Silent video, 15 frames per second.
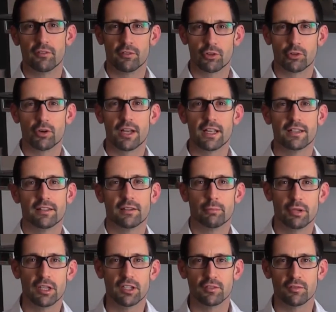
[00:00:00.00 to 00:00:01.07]
Great
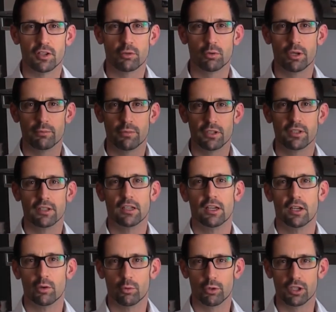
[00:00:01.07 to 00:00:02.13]
piece of equipment.
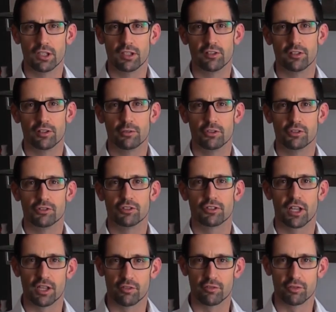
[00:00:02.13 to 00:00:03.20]
What you need to do is just
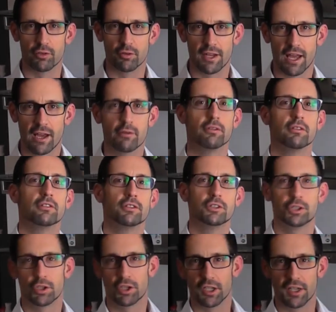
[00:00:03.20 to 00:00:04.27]
get your food out,
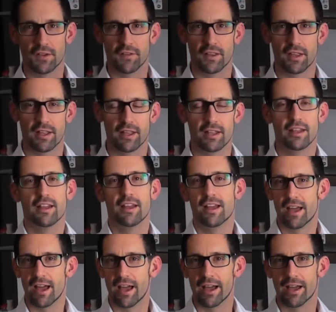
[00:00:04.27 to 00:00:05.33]
chuck it in there
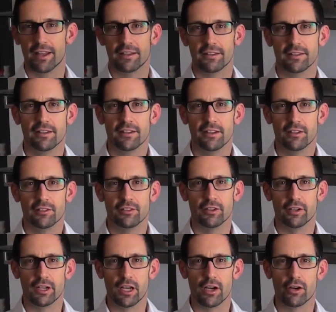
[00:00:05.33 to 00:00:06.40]
and
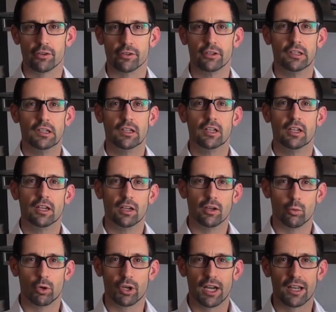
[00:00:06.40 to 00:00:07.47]
turn it on.
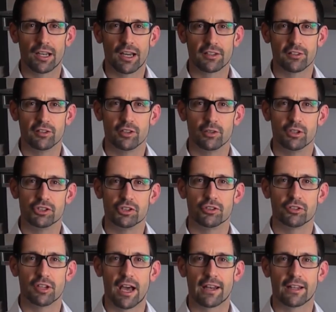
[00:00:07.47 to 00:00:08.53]
What I like to do is
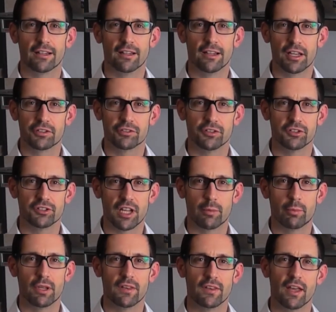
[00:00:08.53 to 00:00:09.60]
just add a little extra
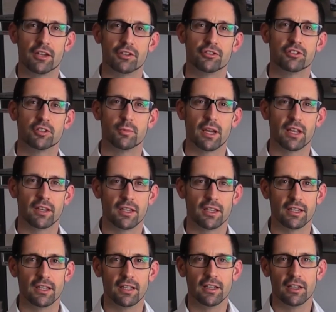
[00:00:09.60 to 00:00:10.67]
step in there just to make
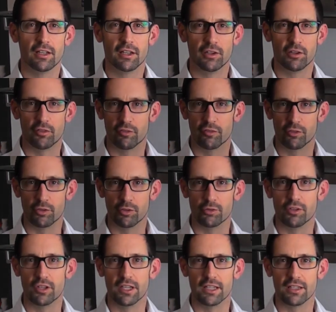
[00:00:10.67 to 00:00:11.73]
the
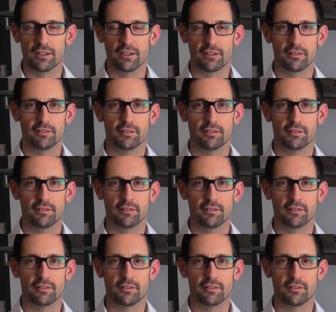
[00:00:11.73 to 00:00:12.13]
food, the